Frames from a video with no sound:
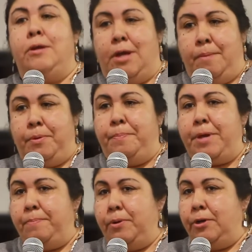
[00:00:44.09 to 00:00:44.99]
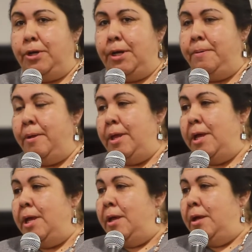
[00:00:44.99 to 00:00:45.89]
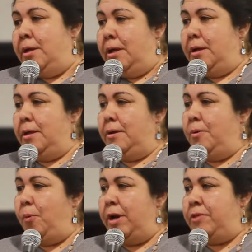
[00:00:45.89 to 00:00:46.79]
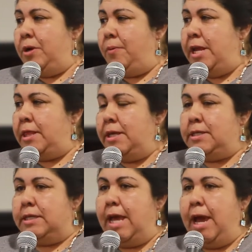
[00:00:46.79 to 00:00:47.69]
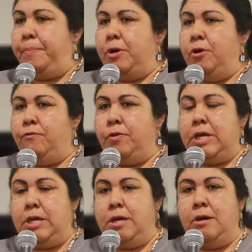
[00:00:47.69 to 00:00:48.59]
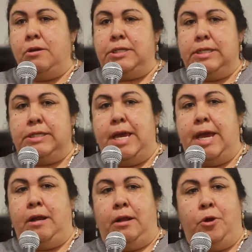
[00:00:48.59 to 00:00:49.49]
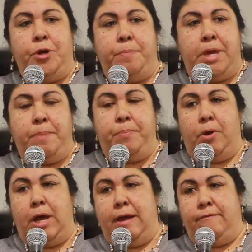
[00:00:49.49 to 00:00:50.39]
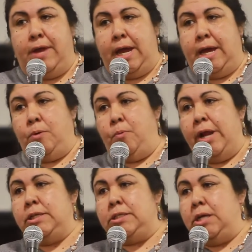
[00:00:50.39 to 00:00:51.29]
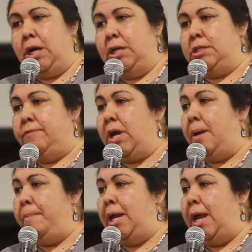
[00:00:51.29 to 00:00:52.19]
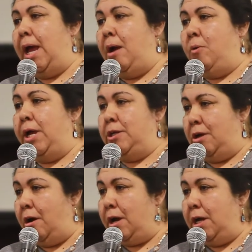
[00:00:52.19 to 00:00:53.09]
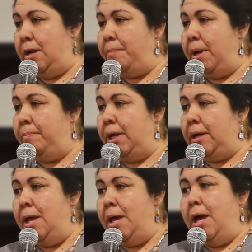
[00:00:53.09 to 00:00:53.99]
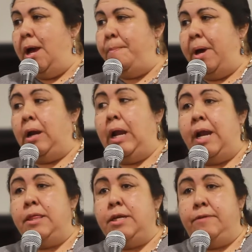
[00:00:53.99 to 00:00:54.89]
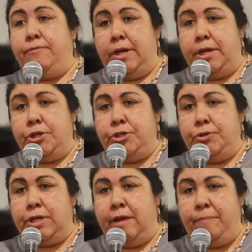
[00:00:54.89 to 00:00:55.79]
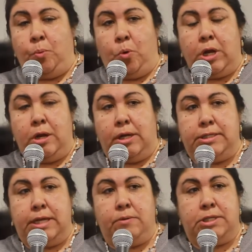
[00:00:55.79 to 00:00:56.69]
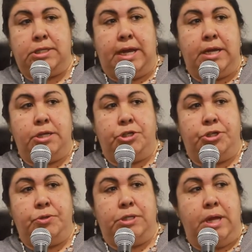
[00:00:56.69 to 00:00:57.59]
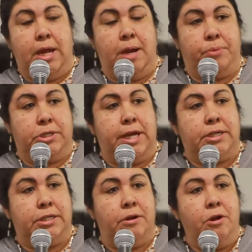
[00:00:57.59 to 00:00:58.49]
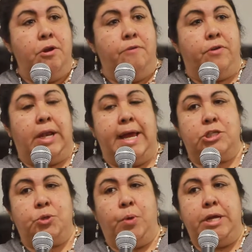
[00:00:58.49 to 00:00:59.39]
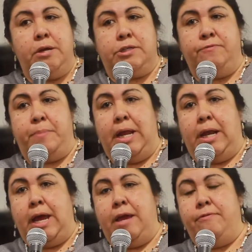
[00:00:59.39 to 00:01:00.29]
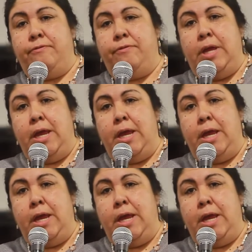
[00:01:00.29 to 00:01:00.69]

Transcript: A couple people, good. One of the great things that's happened over the years is that Ohlone people have had a renaissance of coming out and talking in public about a lot of the different issues. I've been working on sacred site issues and protection for the last 20 years of my life.